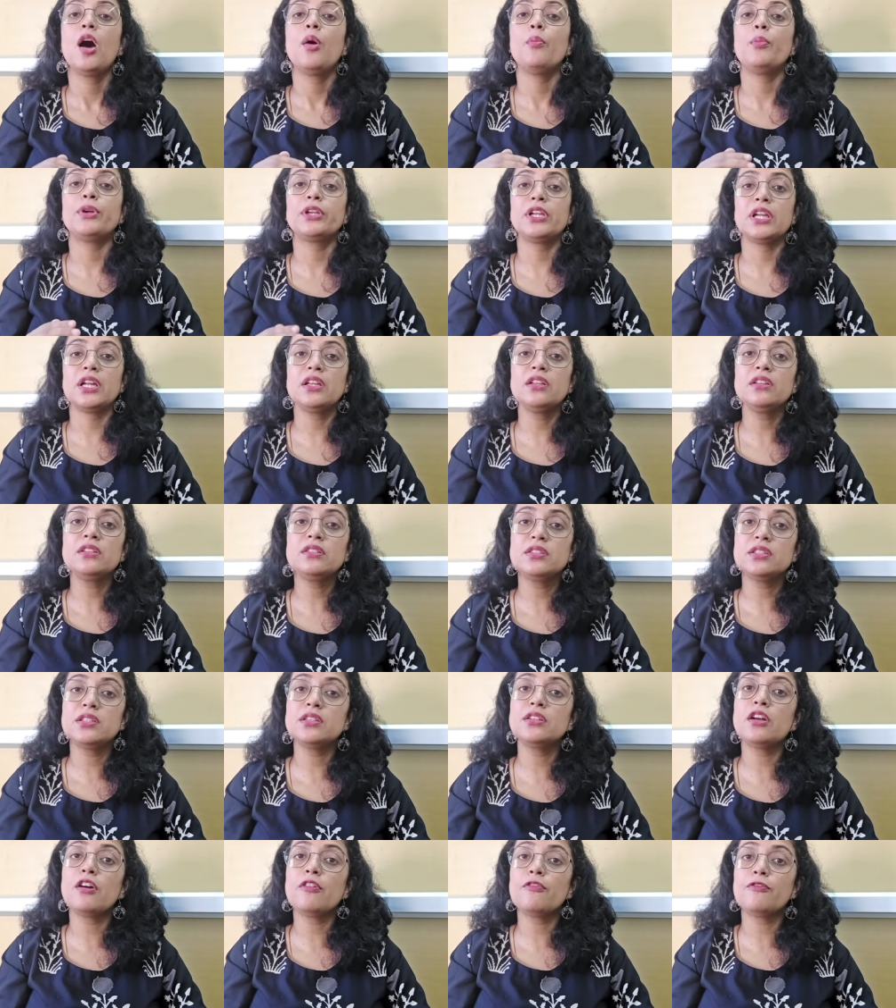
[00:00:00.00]
But
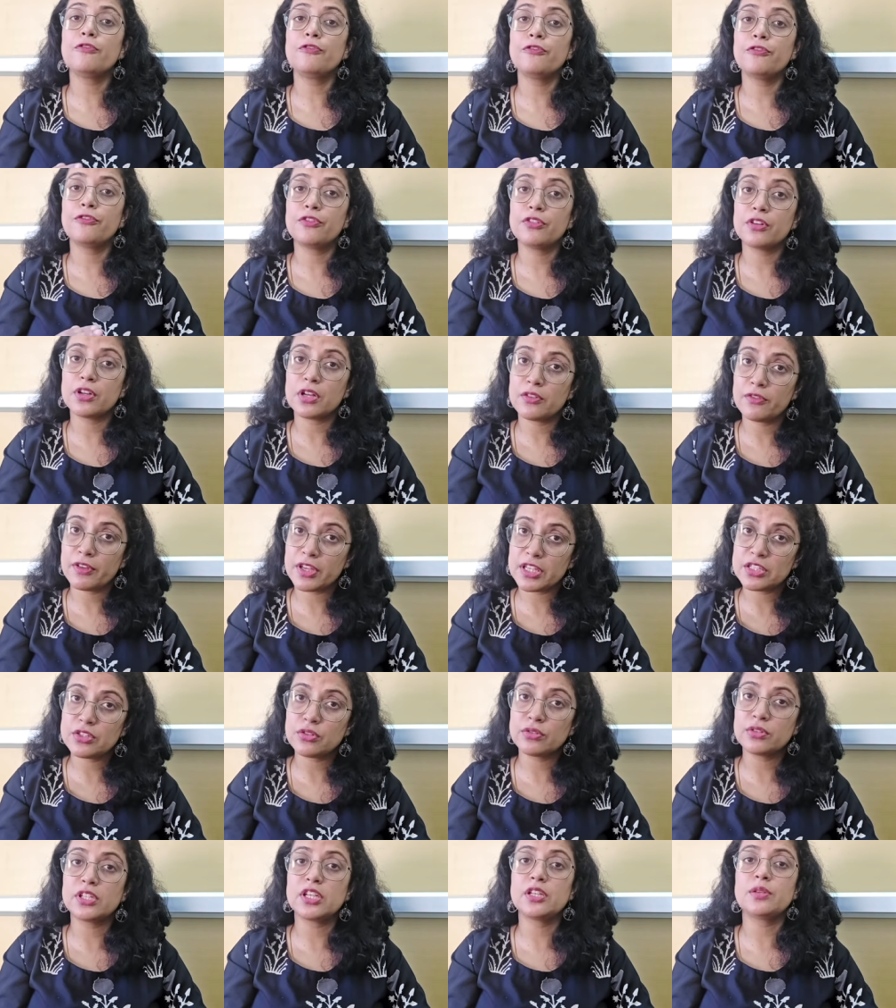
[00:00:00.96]
instead of
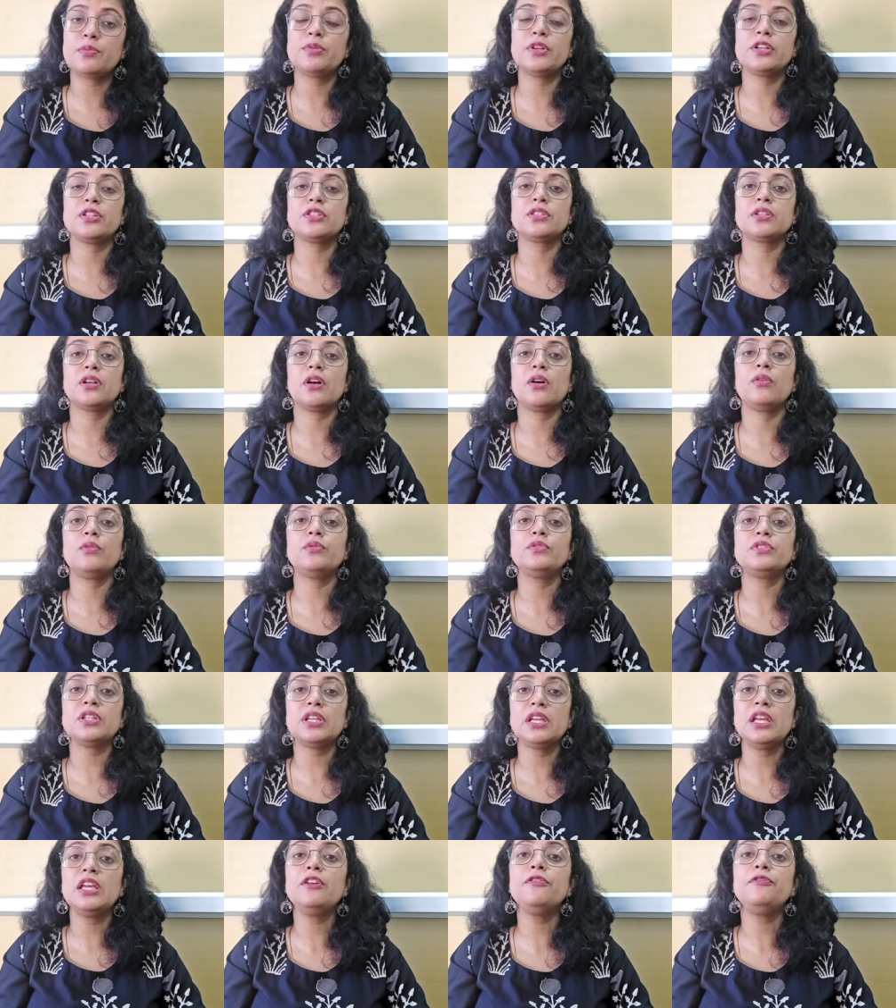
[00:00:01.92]
vesicular breath sound,
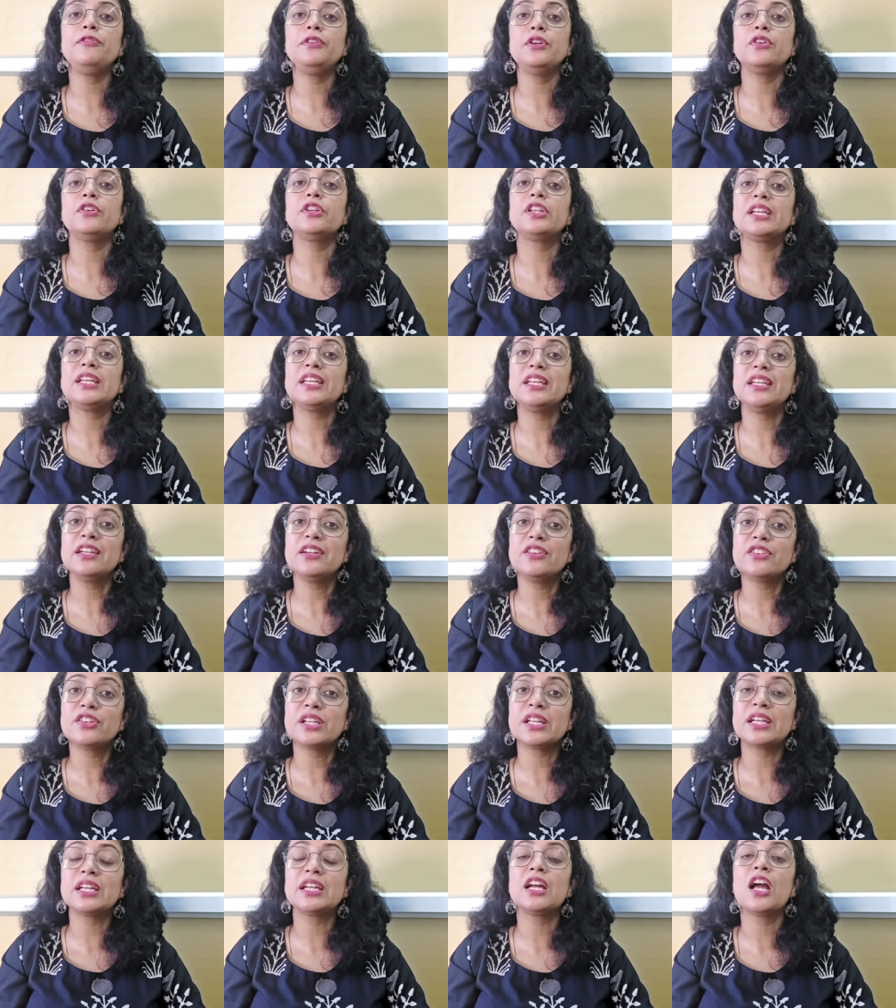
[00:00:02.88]
if you're
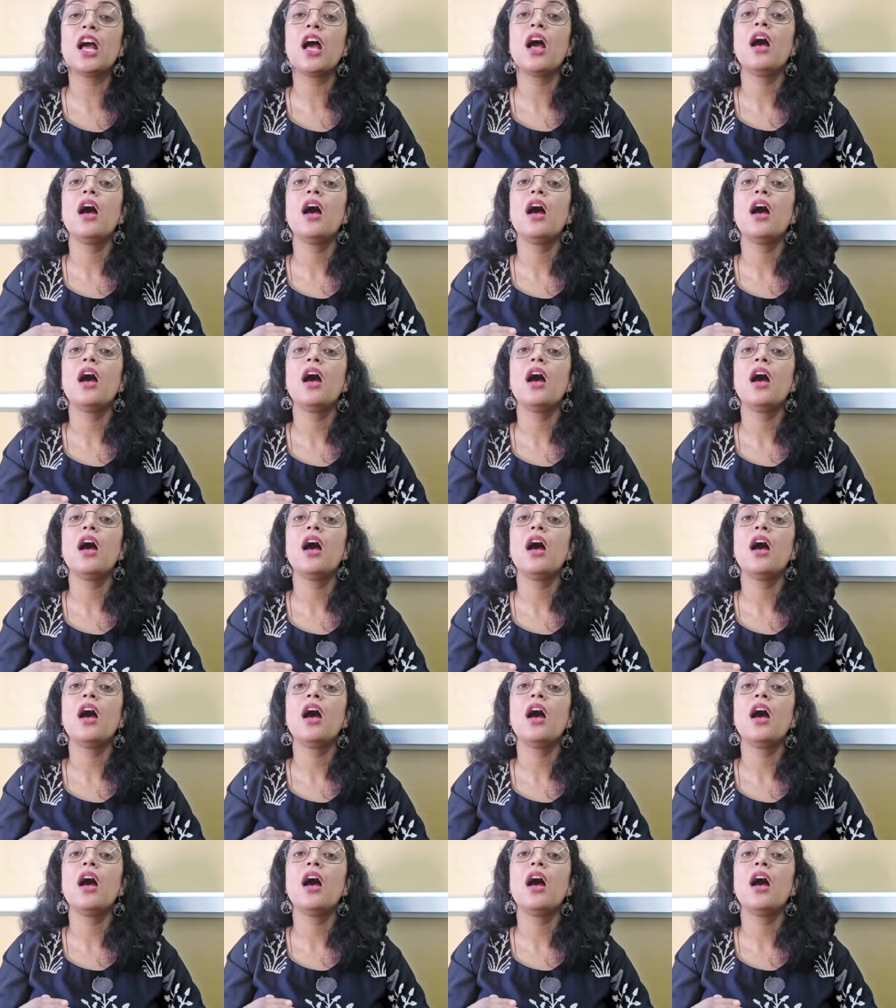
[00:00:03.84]
hearing